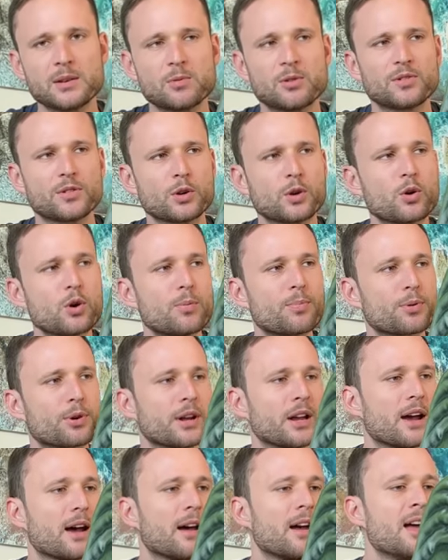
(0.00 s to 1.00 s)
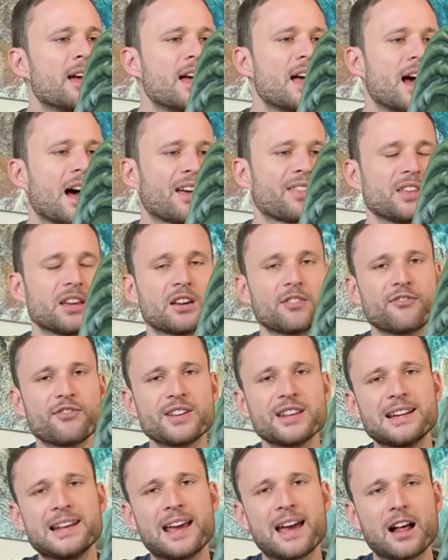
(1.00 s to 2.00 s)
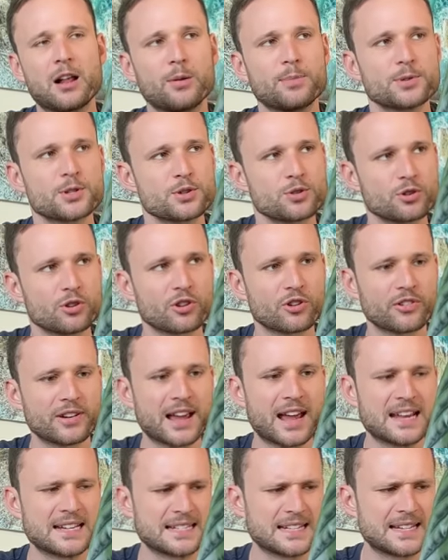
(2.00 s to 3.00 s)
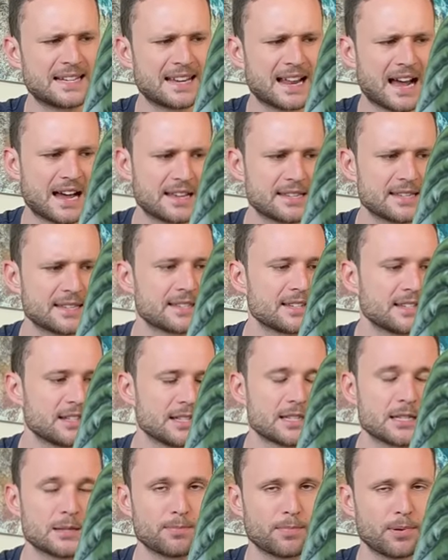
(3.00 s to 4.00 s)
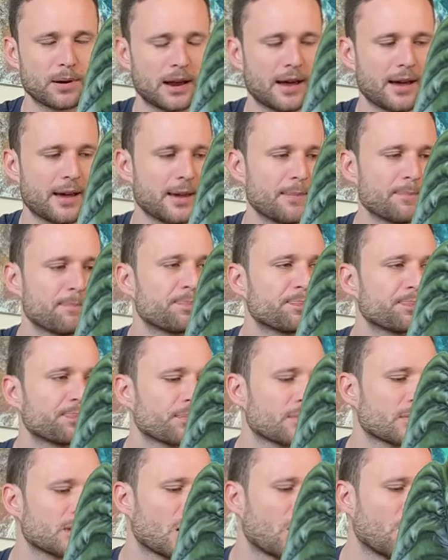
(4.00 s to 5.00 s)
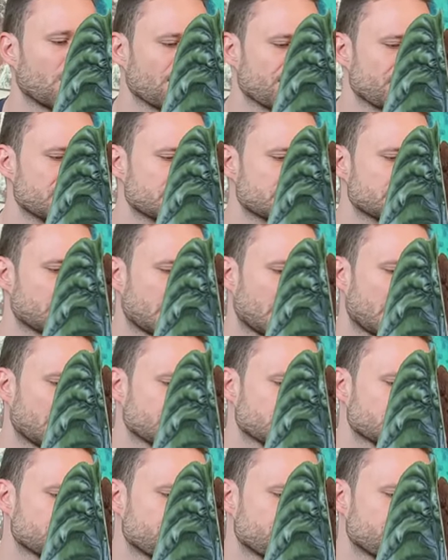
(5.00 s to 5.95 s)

with the Cuprea, I think it really helps to create a nice display of this plant.